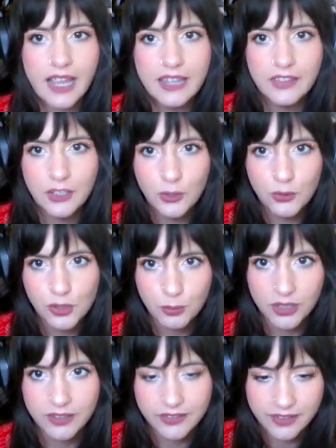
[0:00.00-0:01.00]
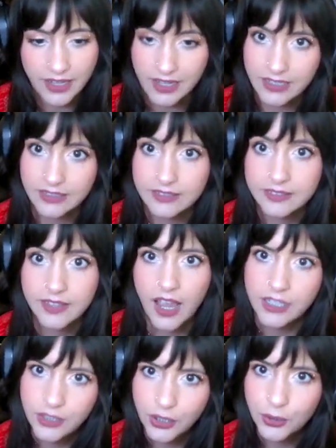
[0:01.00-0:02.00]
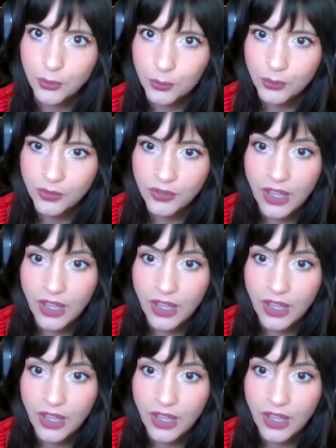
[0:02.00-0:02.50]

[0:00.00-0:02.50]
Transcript: to say that you should put a snake inside you,